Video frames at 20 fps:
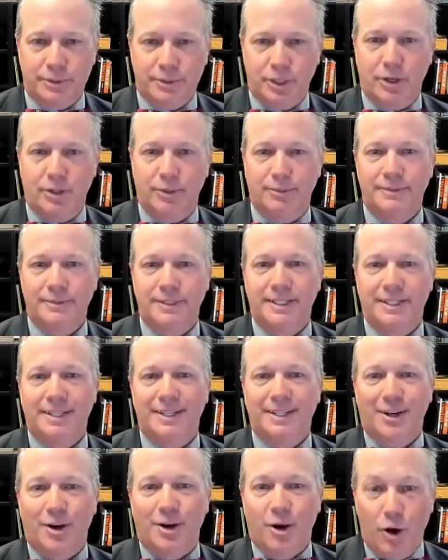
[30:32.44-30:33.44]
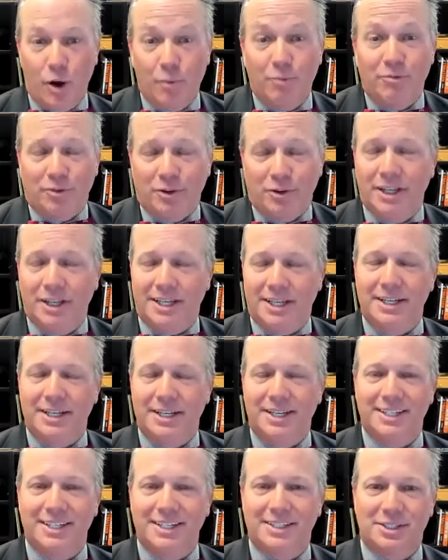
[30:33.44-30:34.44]
So
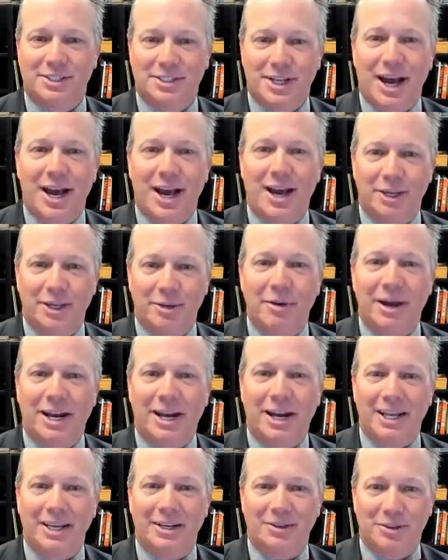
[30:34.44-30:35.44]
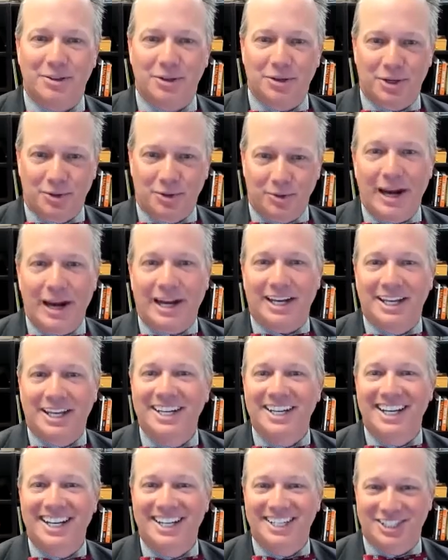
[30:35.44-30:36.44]
hopefully it's documenting the correct
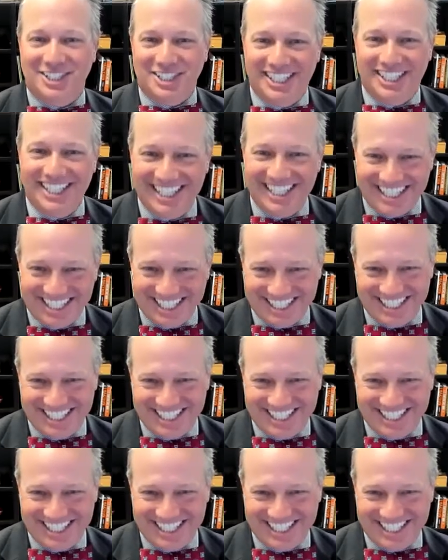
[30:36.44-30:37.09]
condition.